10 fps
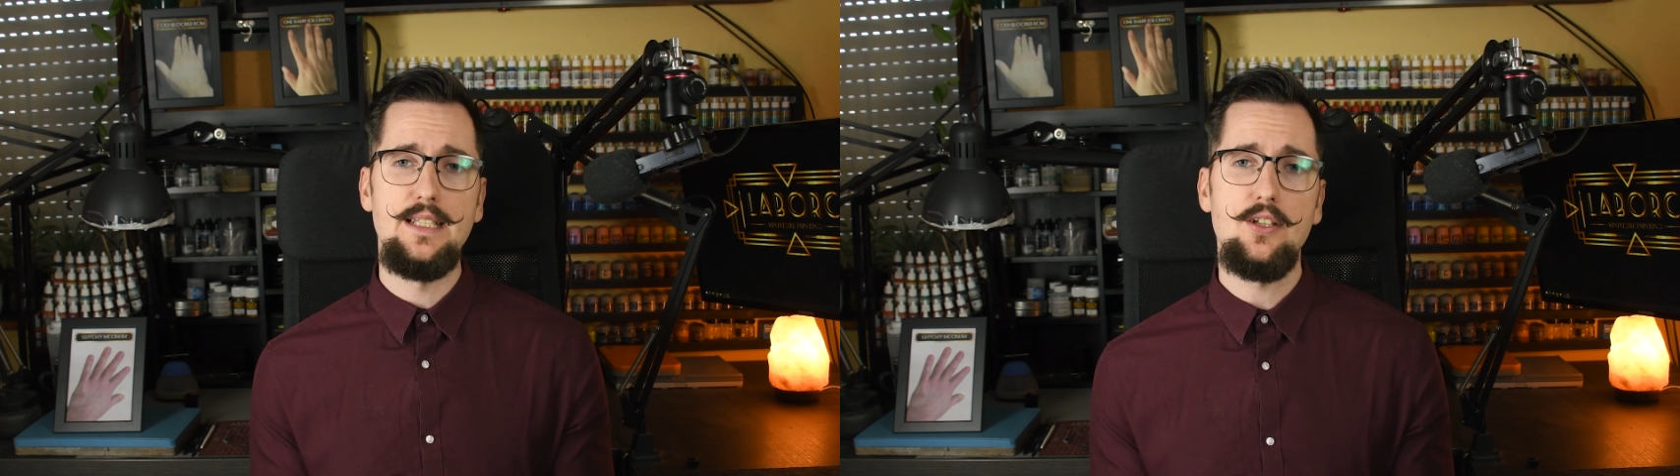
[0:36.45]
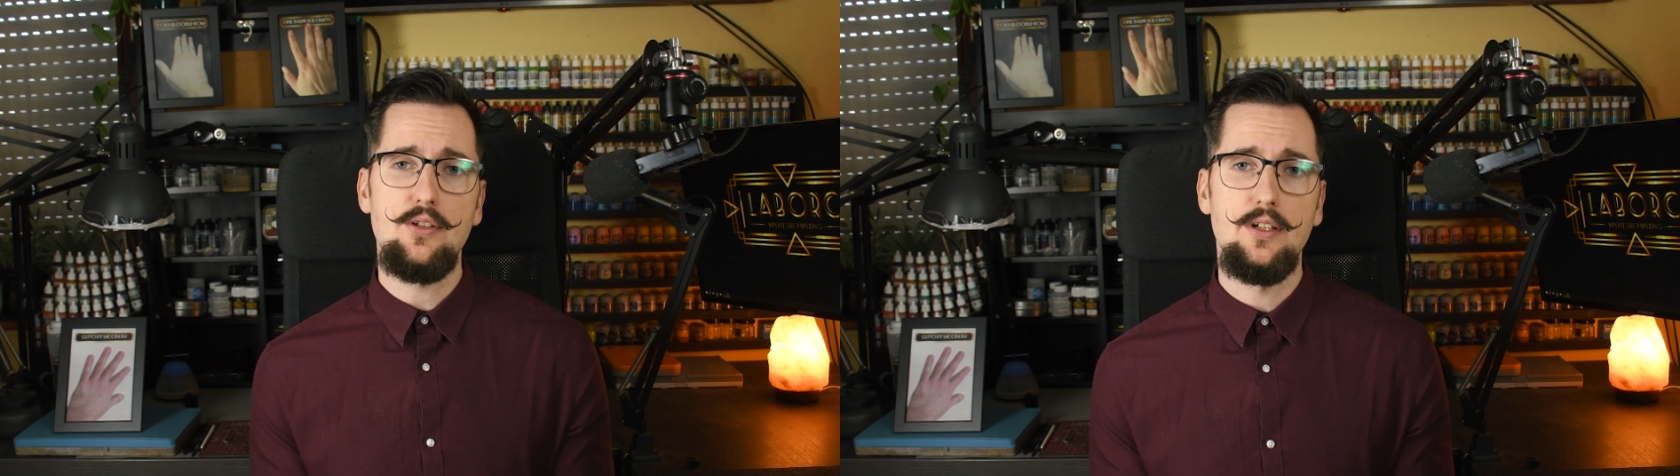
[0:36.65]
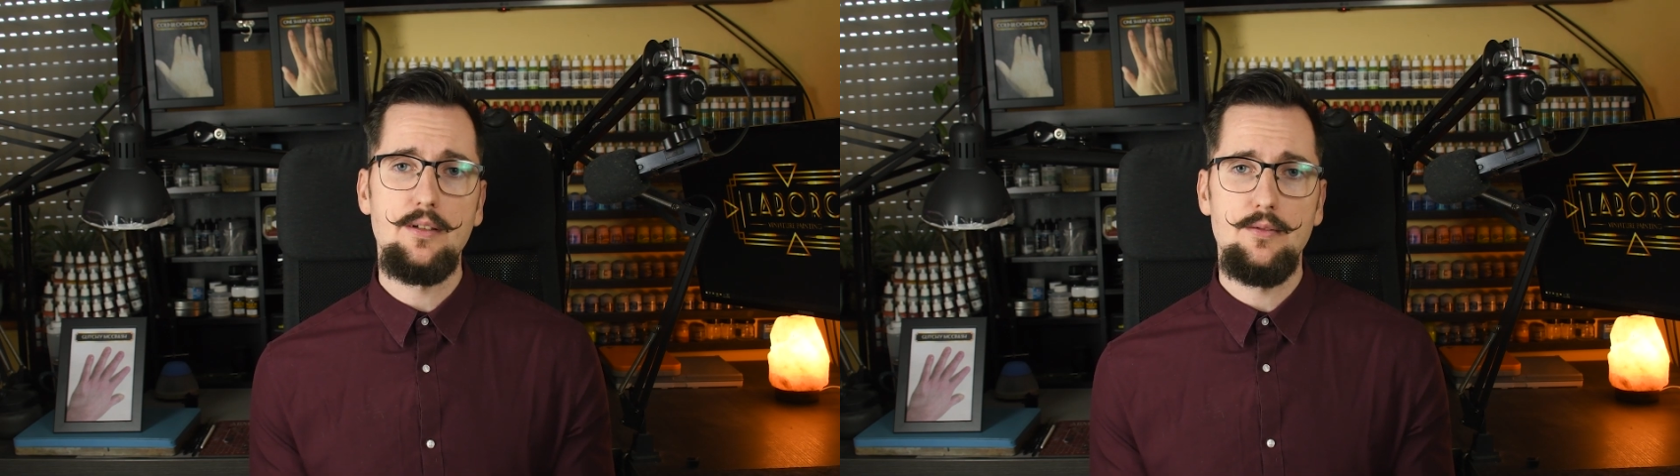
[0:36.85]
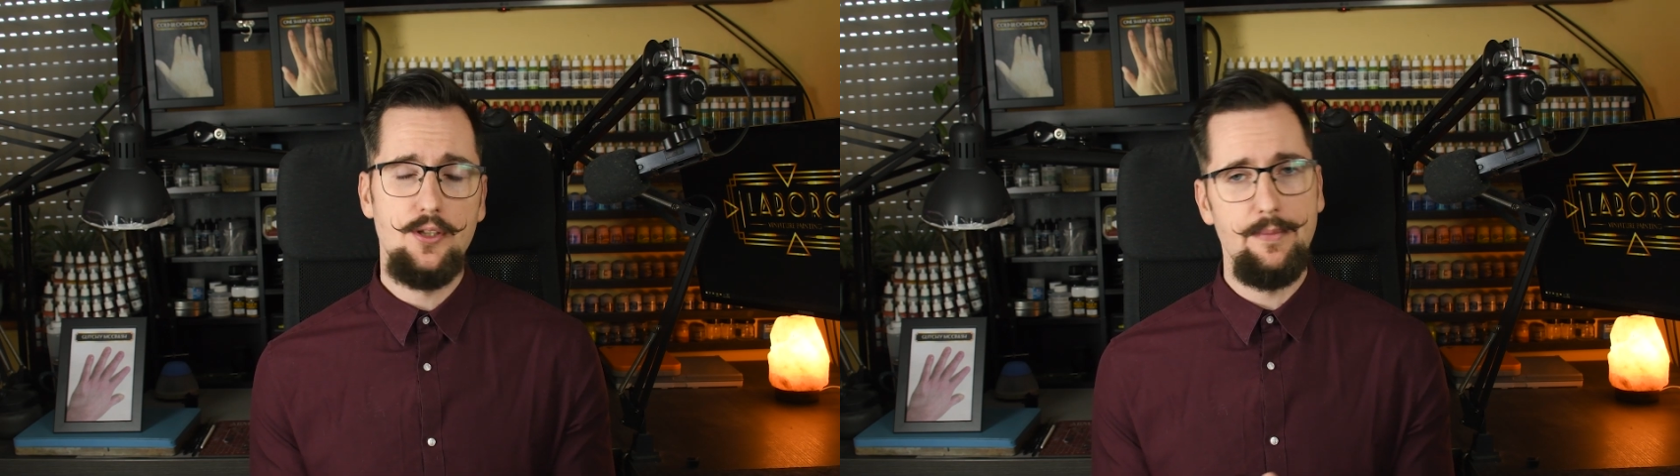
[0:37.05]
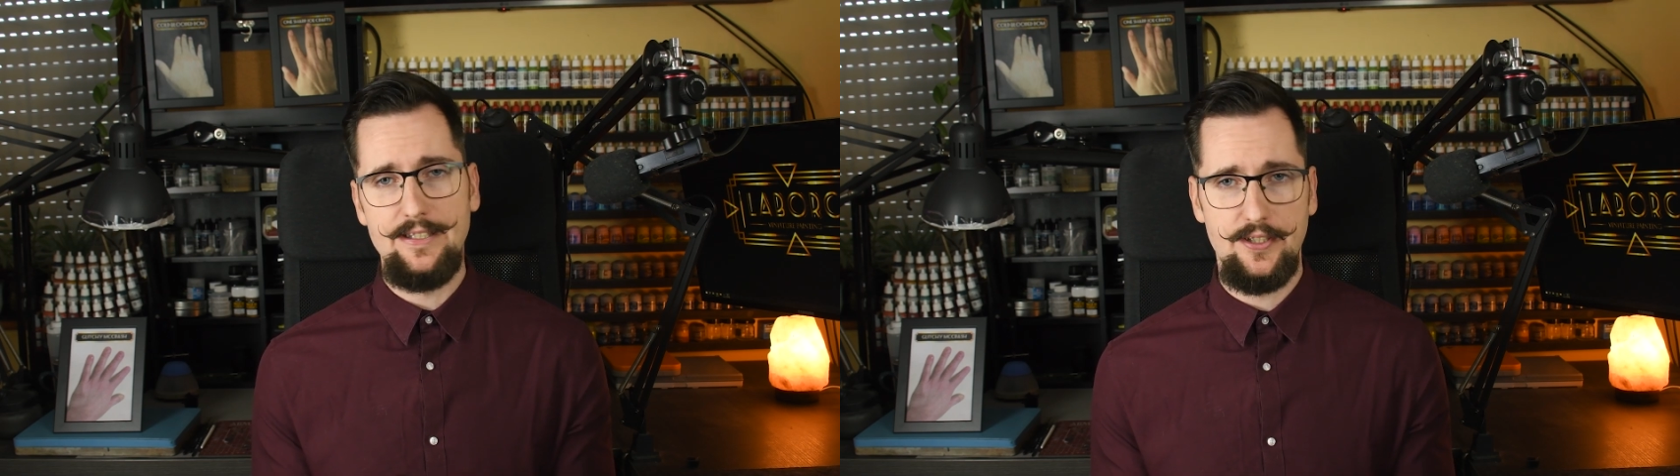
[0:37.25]
miniature,
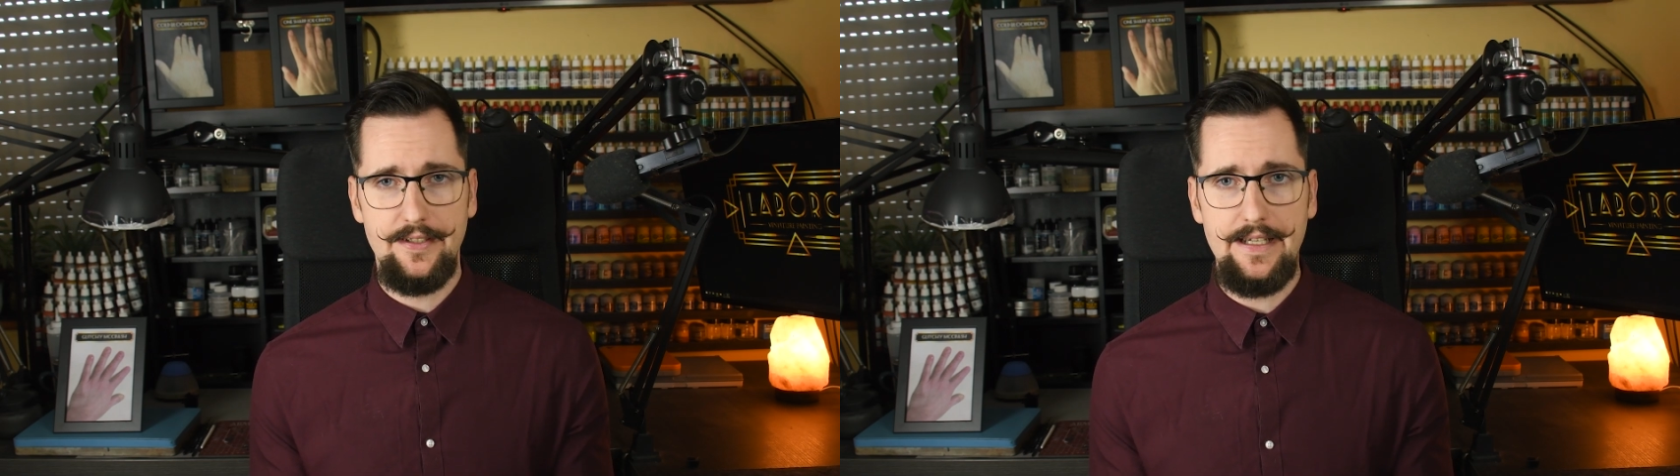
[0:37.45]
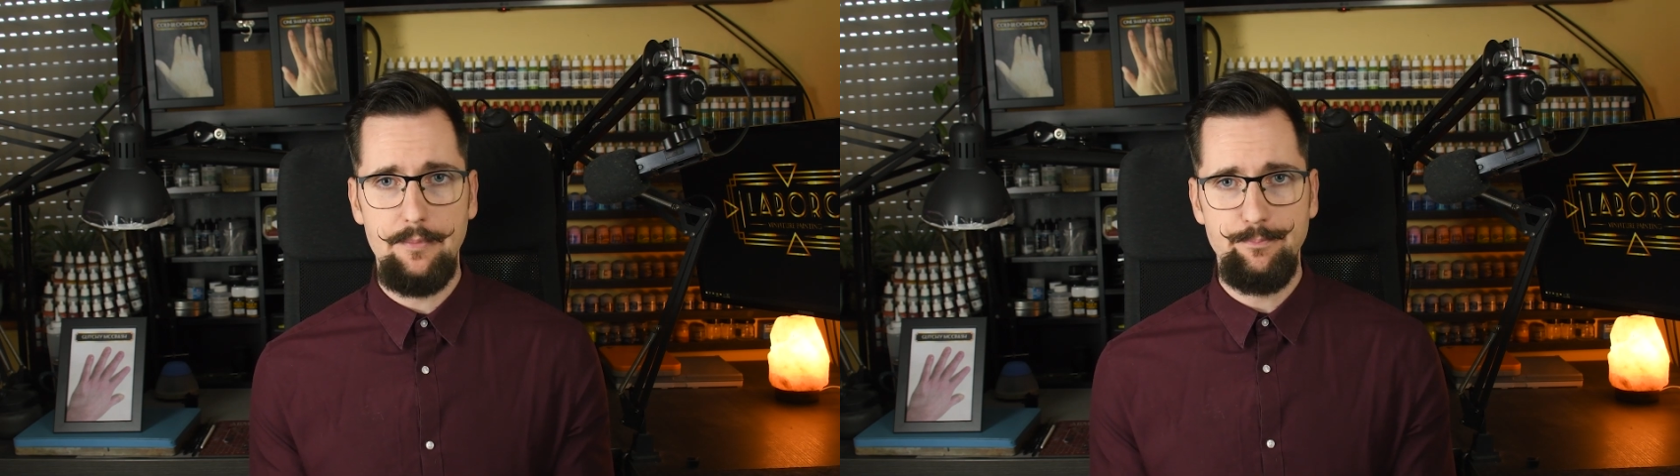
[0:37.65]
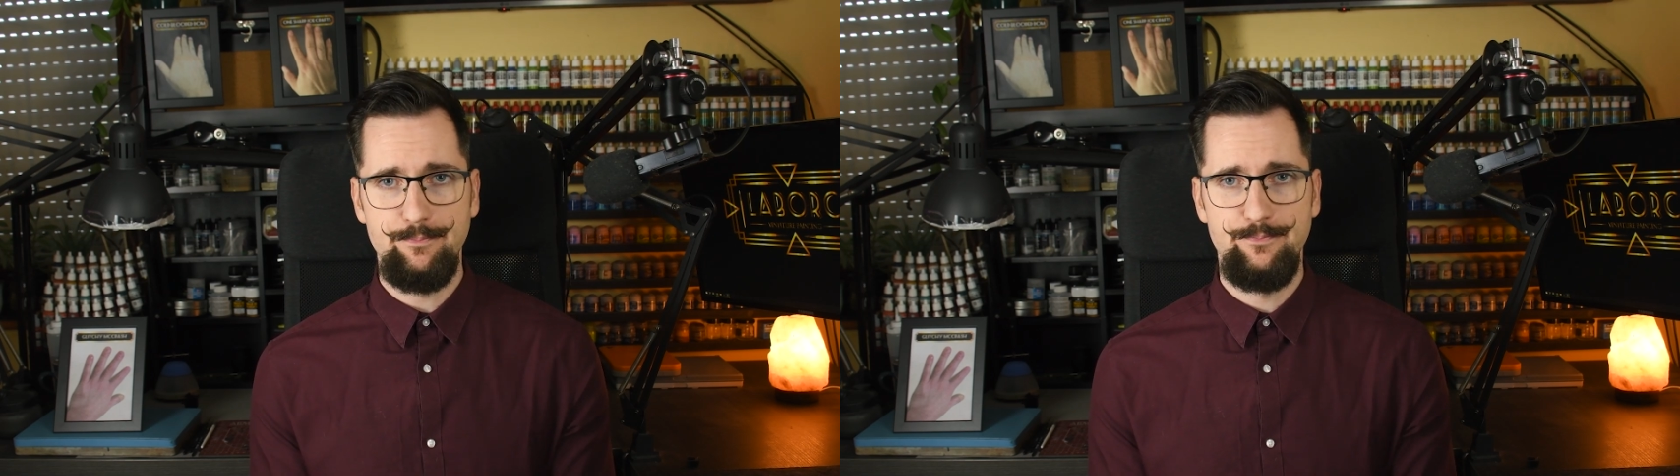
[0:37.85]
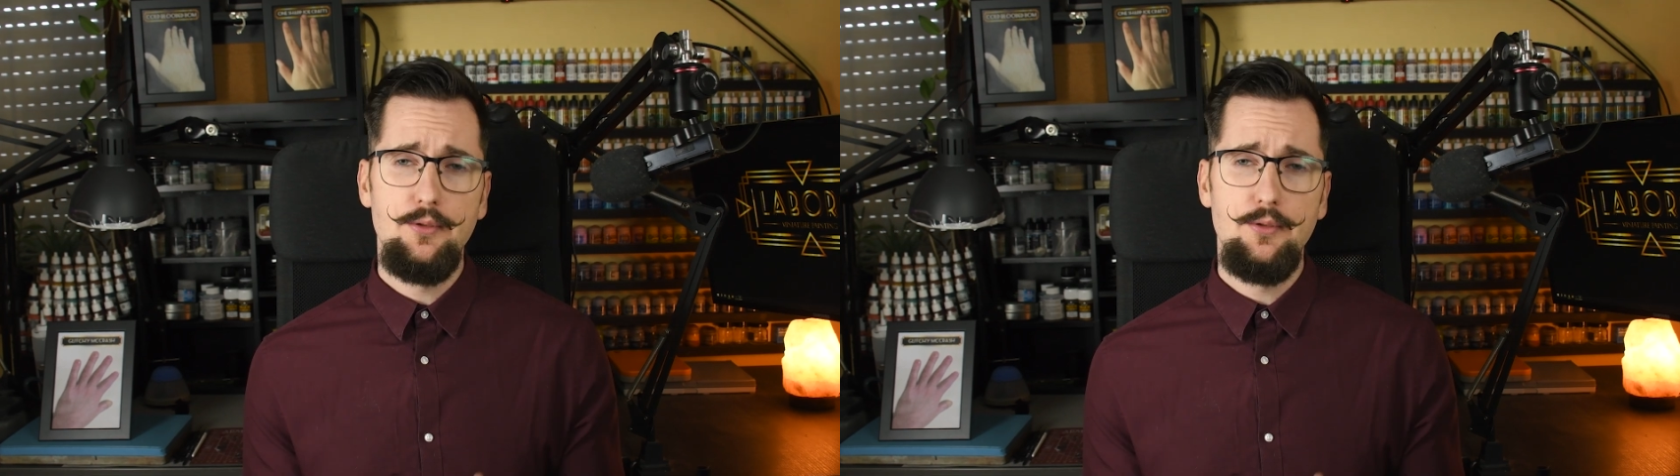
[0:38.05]
no matter the game.